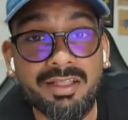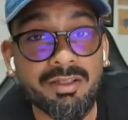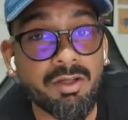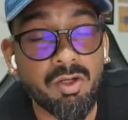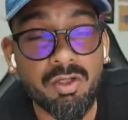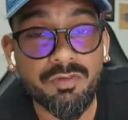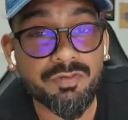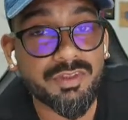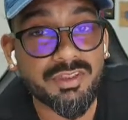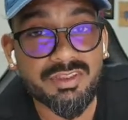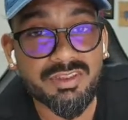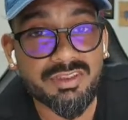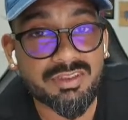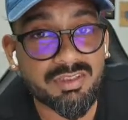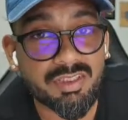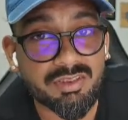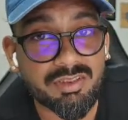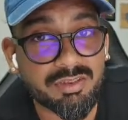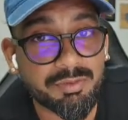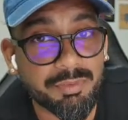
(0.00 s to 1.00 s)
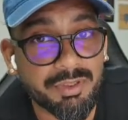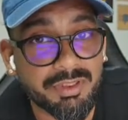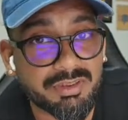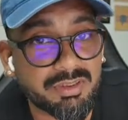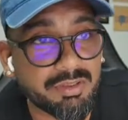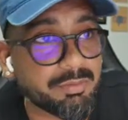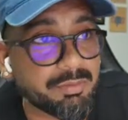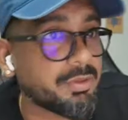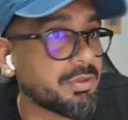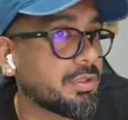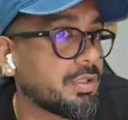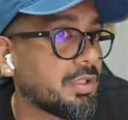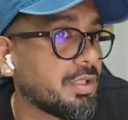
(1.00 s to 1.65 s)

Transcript: all of this is customizable.